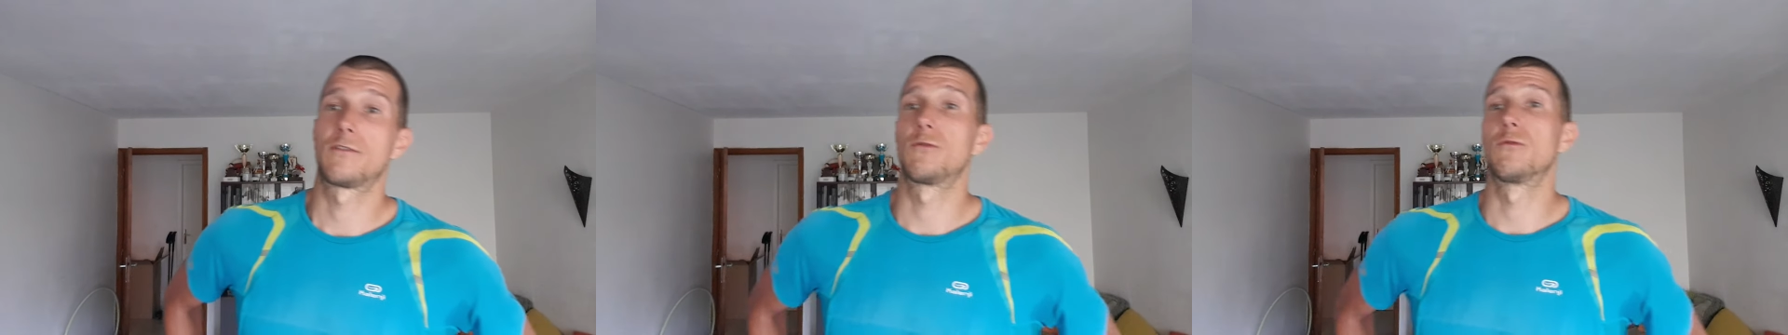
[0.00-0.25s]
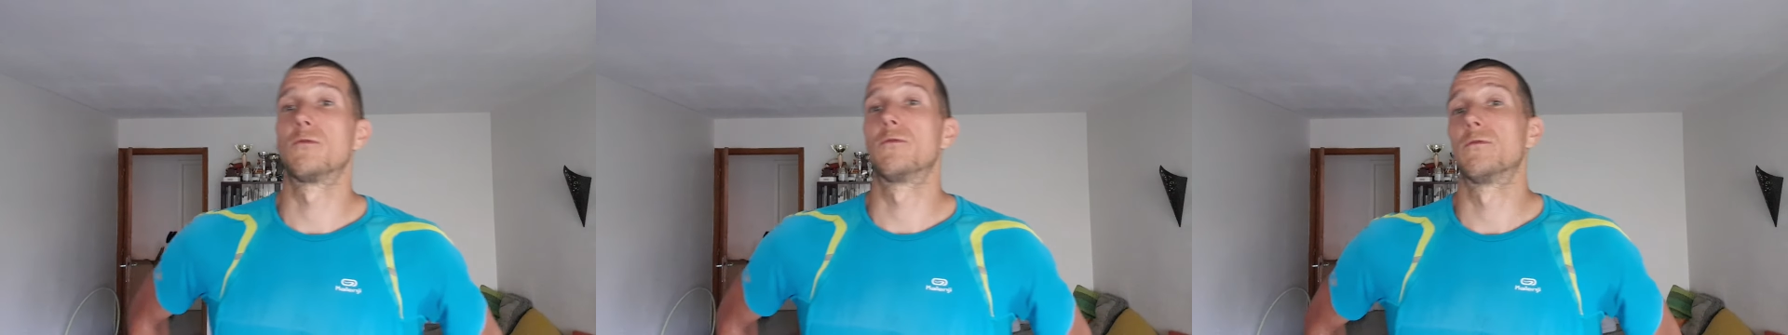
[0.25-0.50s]

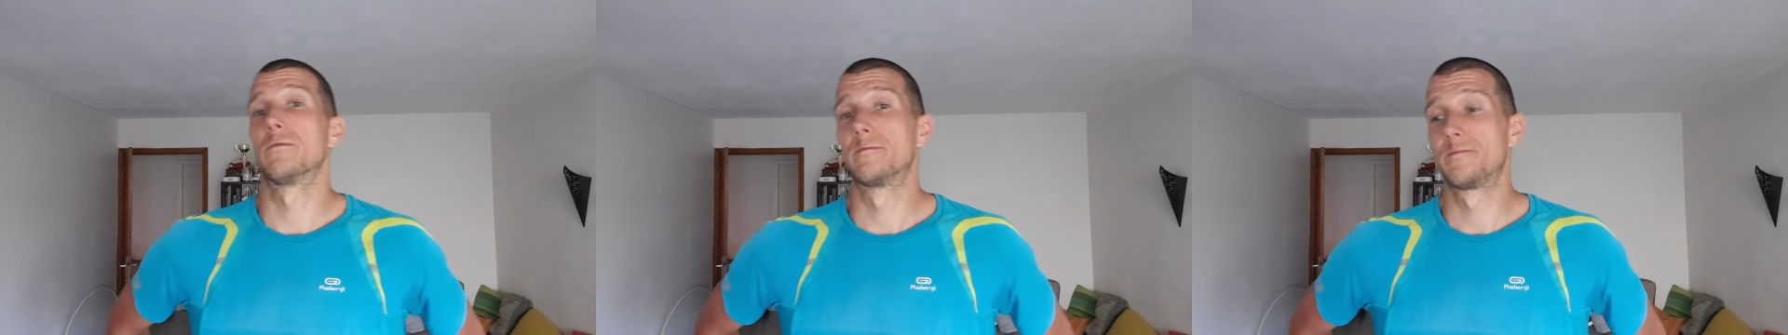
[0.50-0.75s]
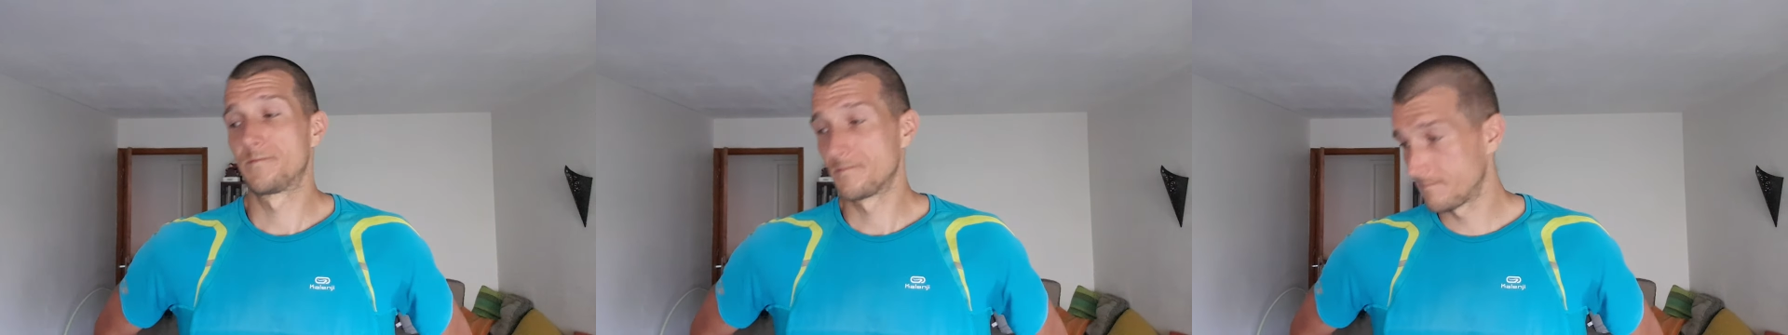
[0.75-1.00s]
to
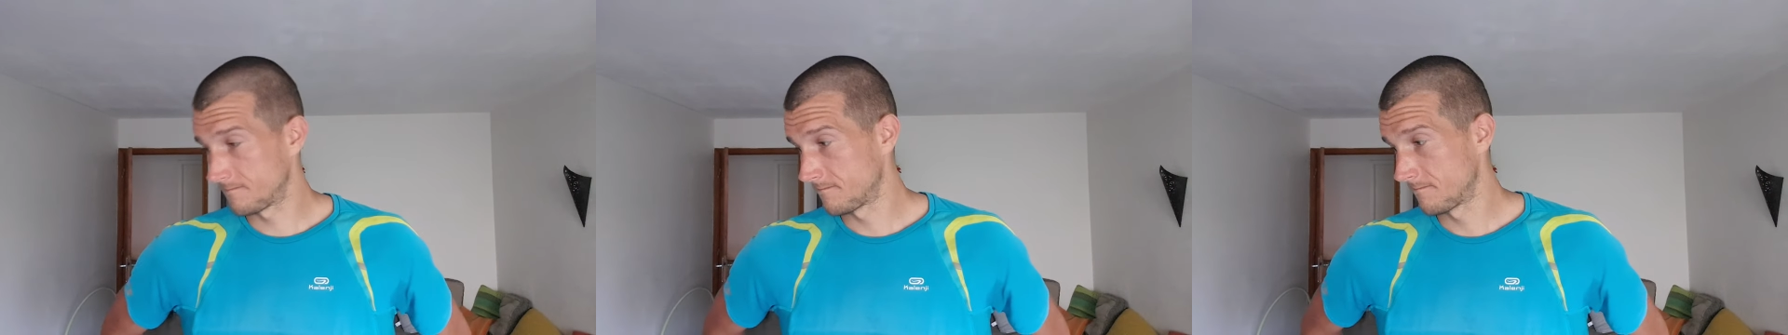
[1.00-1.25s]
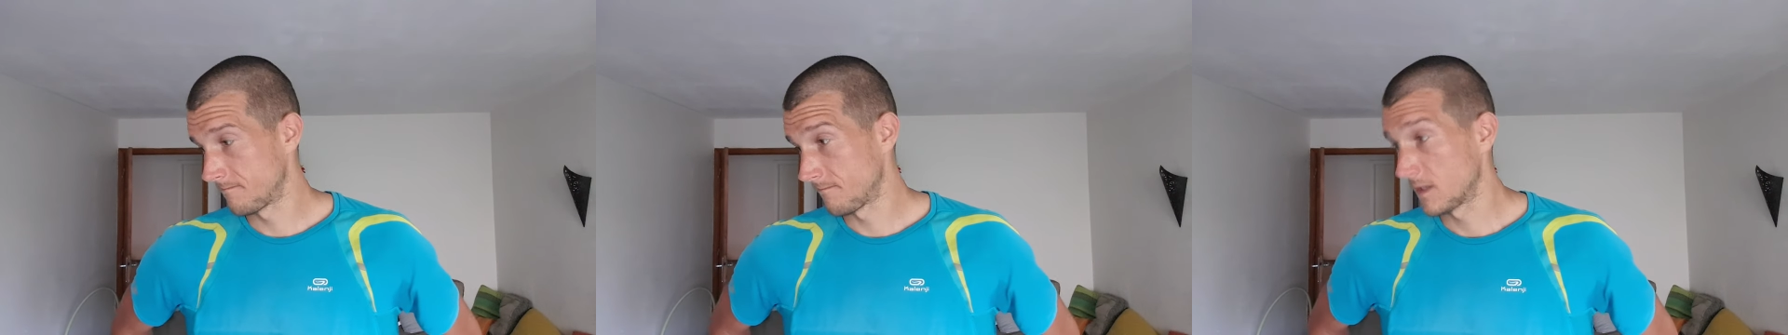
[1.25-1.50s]

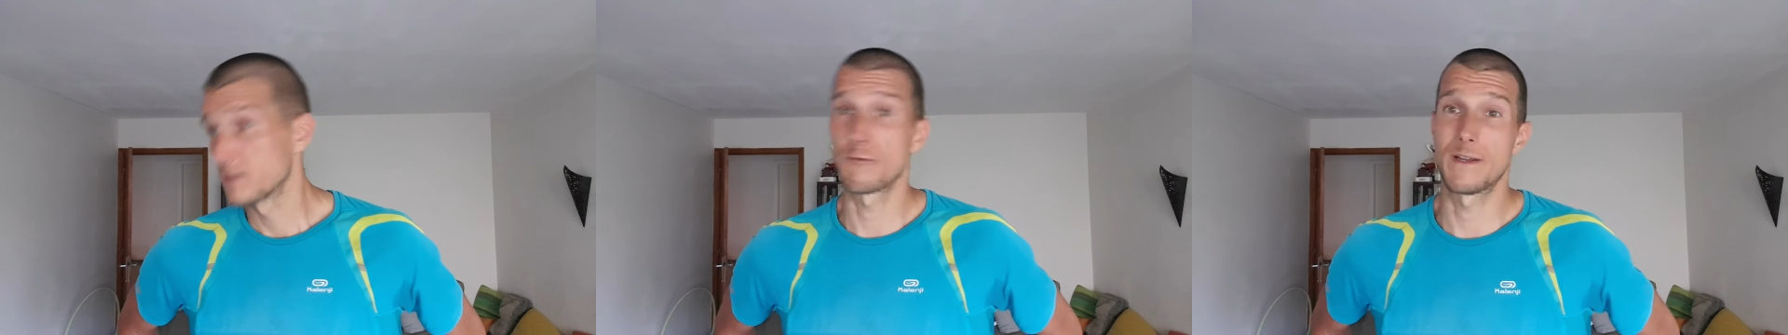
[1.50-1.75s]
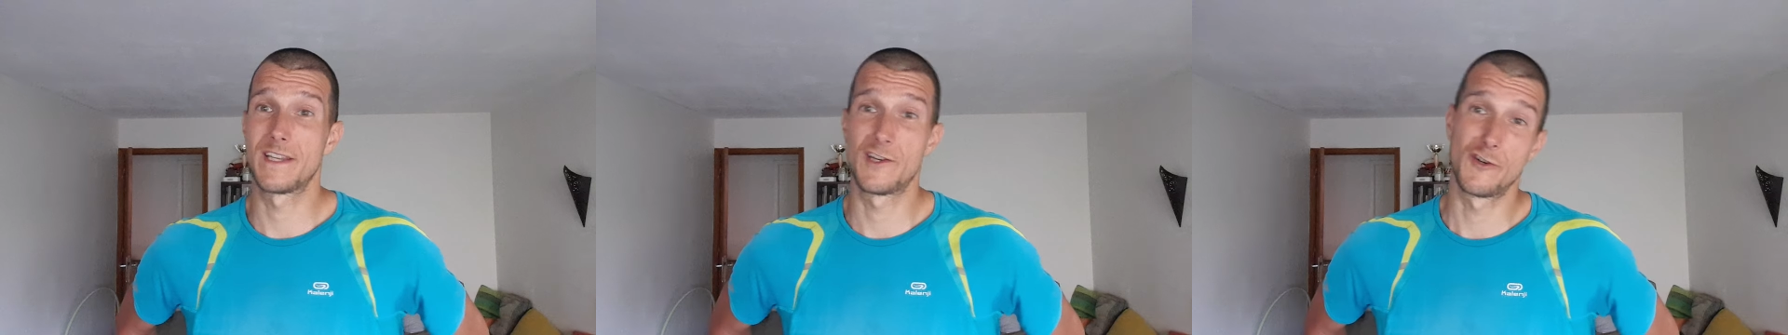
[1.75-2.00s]

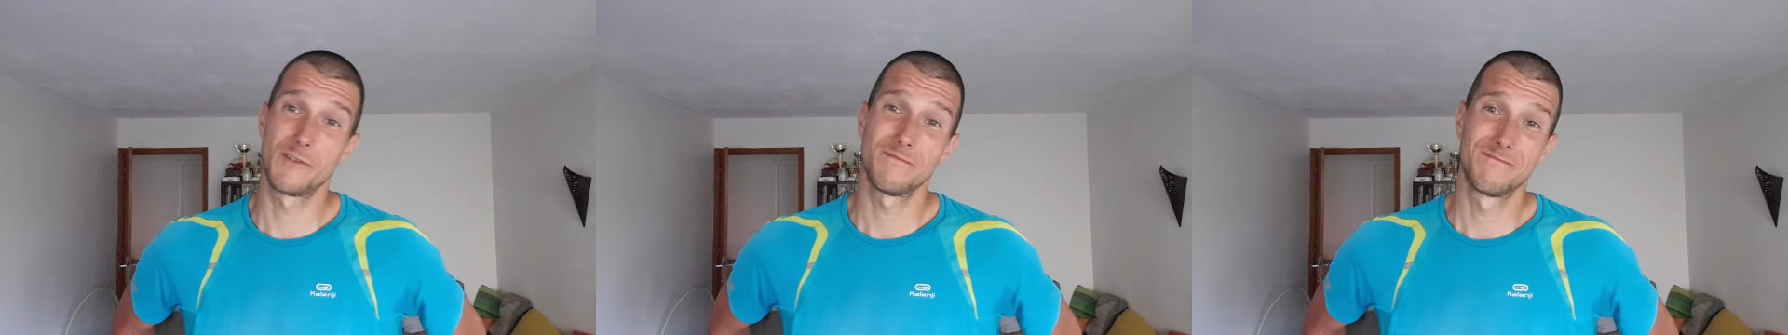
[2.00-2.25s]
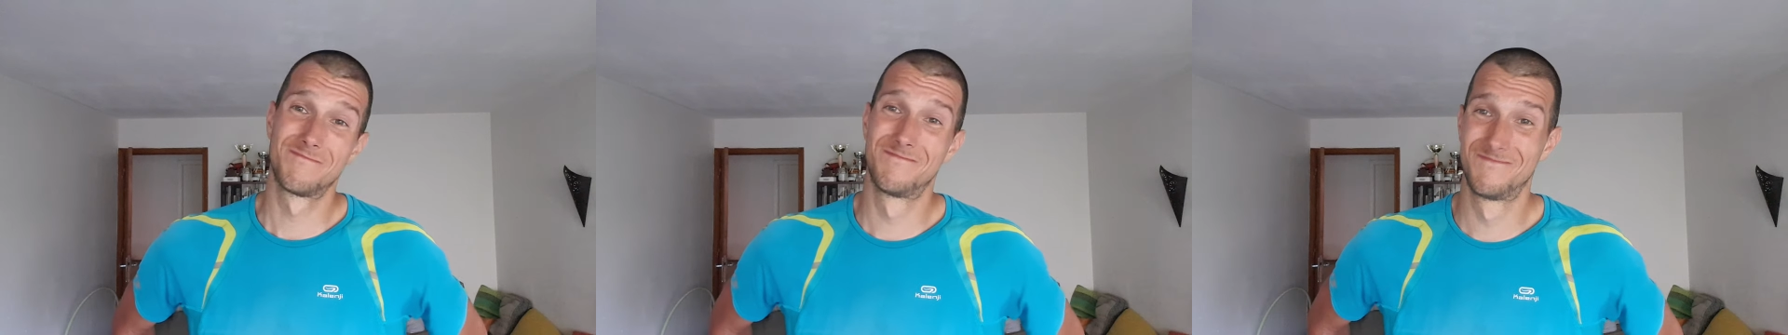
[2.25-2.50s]

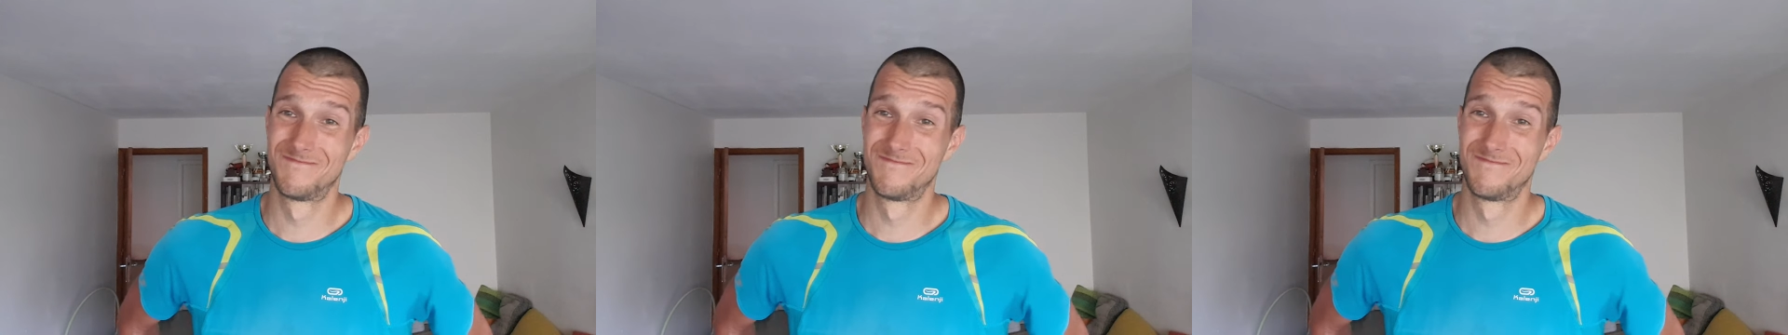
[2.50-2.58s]
transition,